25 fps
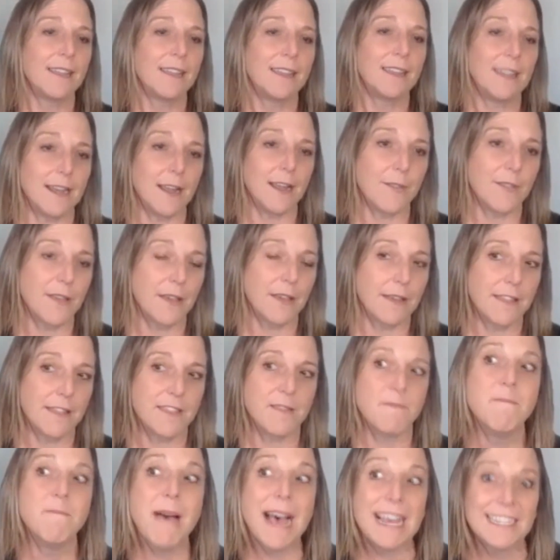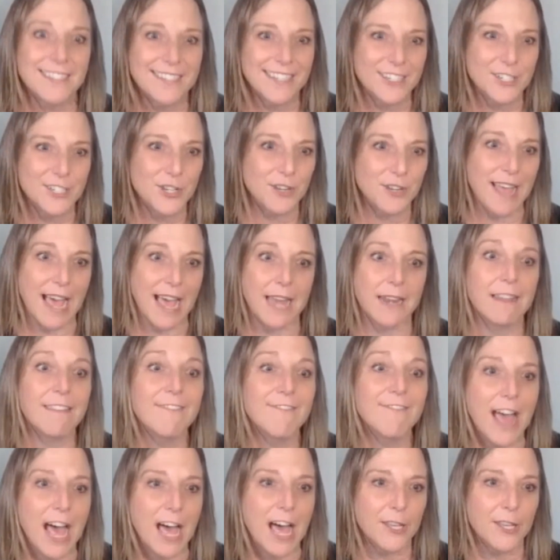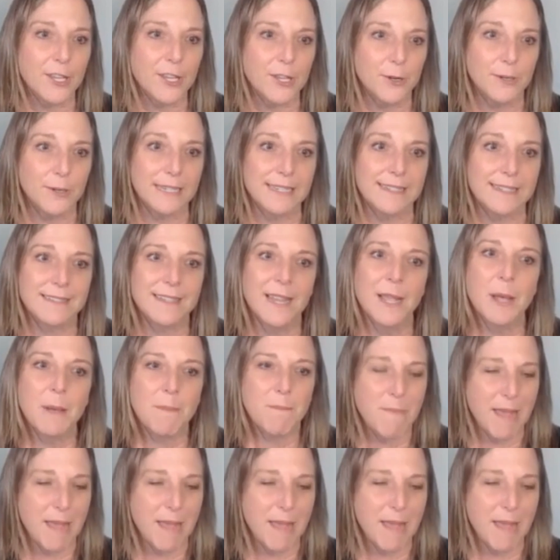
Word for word: you know, the the message of adding value is